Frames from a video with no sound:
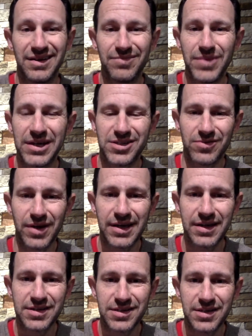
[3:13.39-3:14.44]
makes you
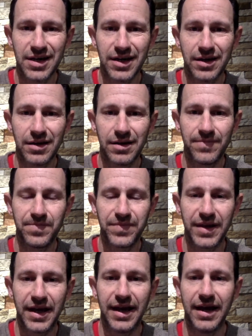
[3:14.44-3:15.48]
sick
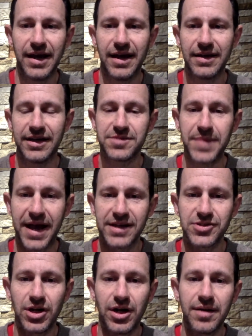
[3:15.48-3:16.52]
and gets passed
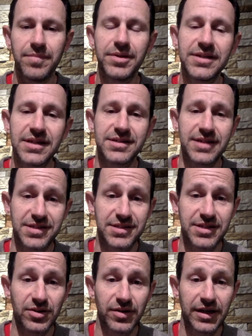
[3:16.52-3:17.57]
on, but doesn't
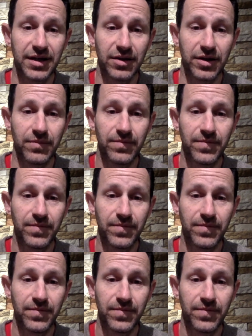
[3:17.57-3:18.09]
necessarily kill you.